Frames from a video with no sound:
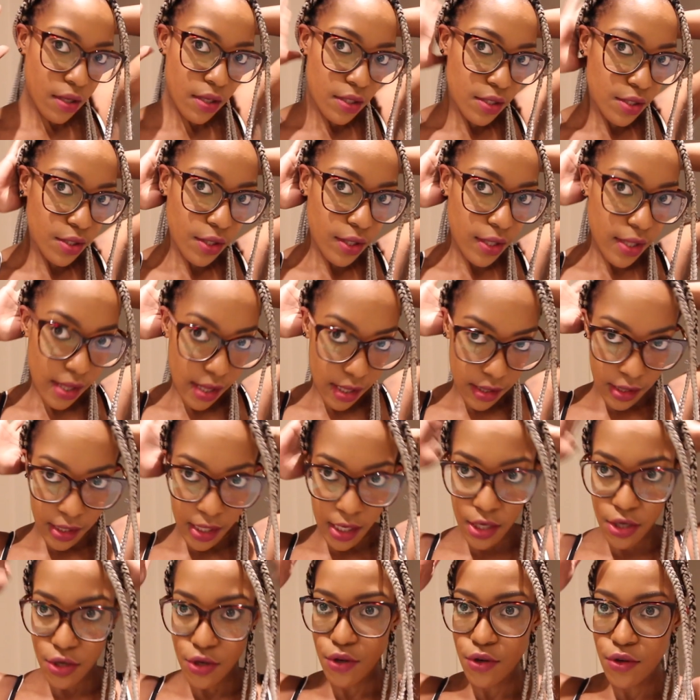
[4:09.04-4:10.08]
so that
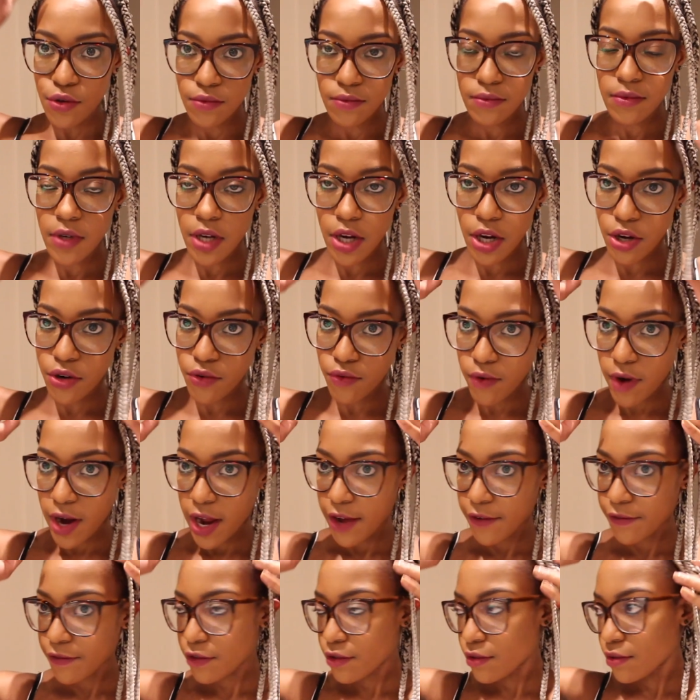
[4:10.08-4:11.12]
they don't
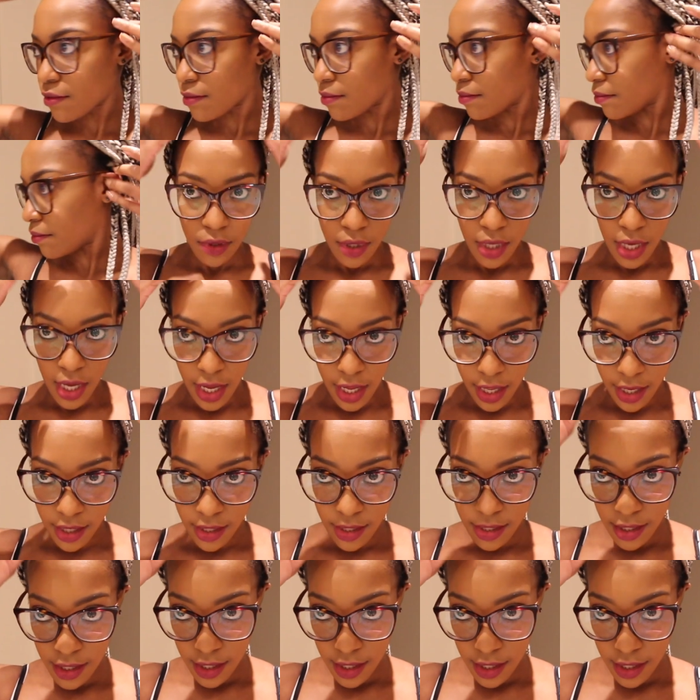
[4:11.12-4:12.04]
unravel. And